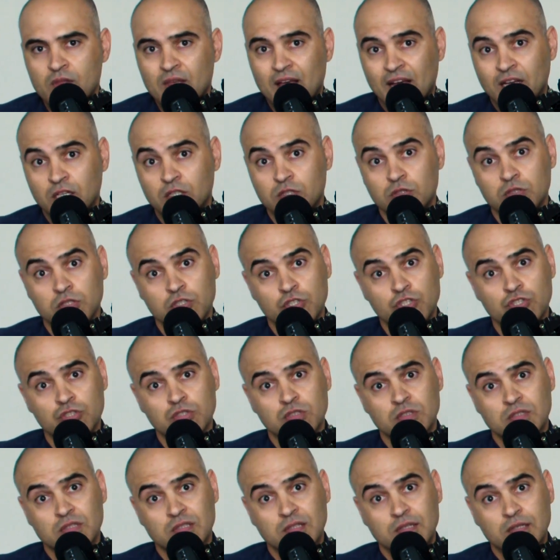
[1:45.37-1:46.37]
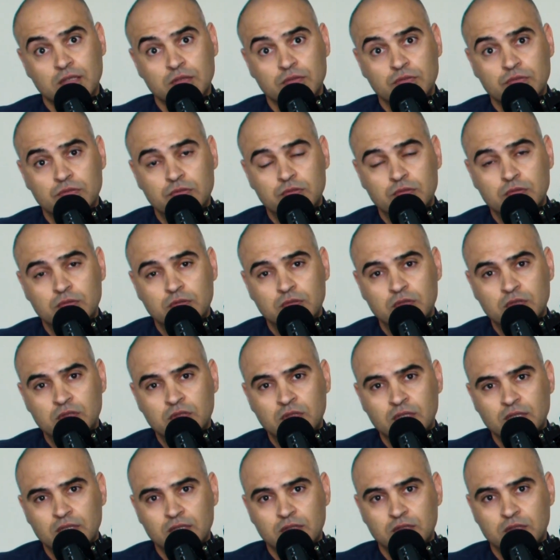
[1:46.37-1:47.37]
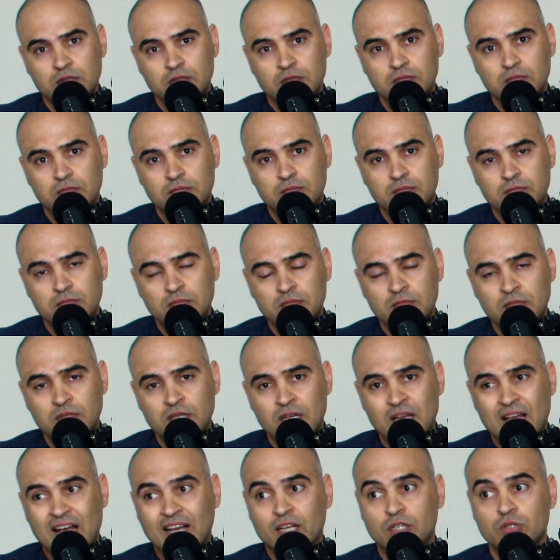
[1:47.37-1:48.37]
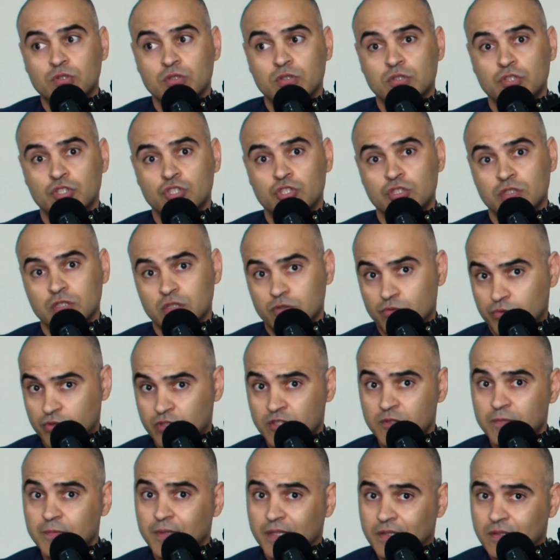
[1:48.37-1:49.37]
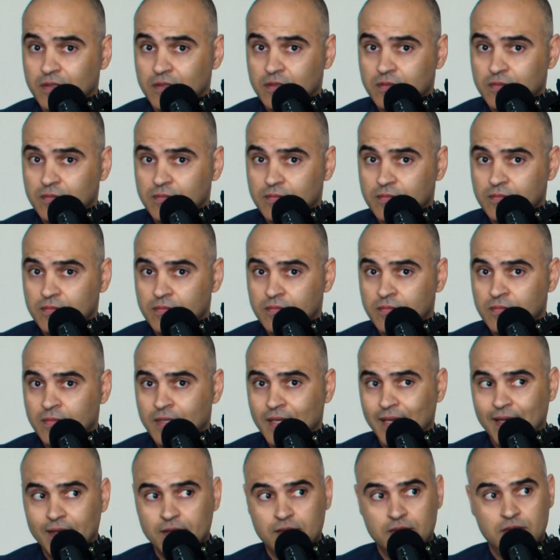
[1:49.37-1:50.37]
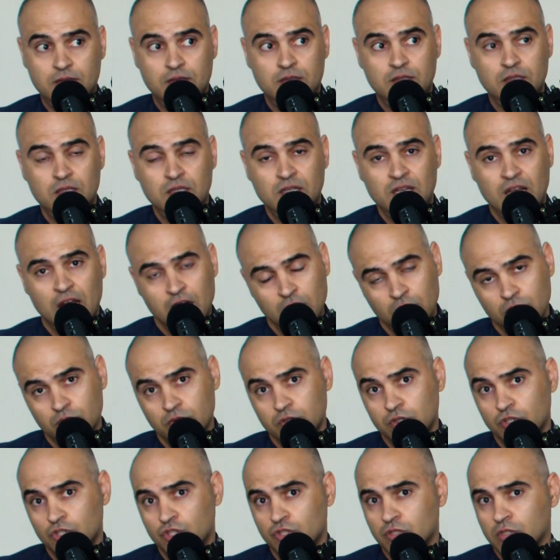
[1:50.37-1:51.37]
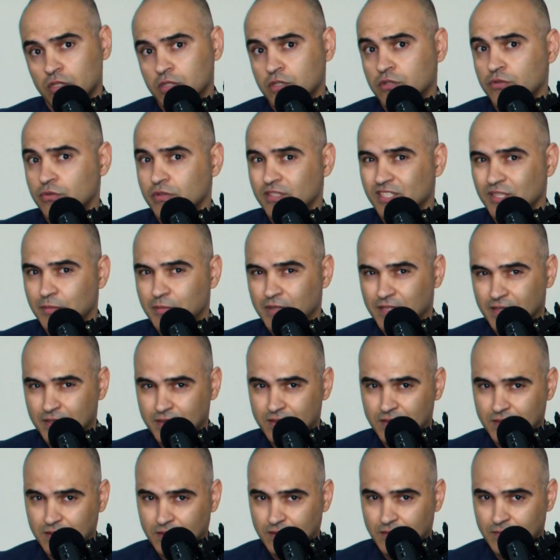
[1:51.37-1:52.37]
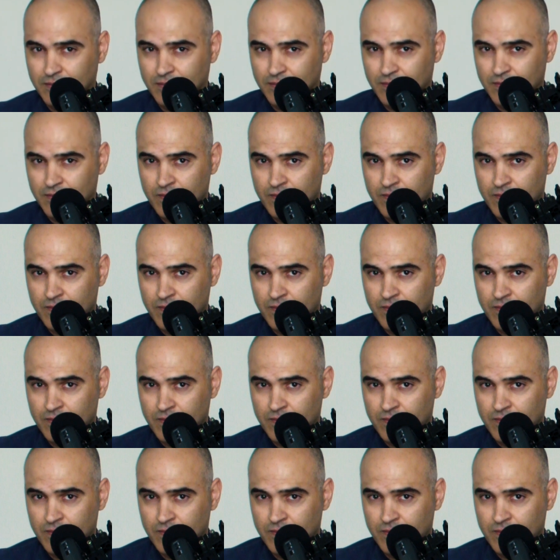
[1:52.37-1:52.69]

unconditional love and unconditional respect and unconditional credibility.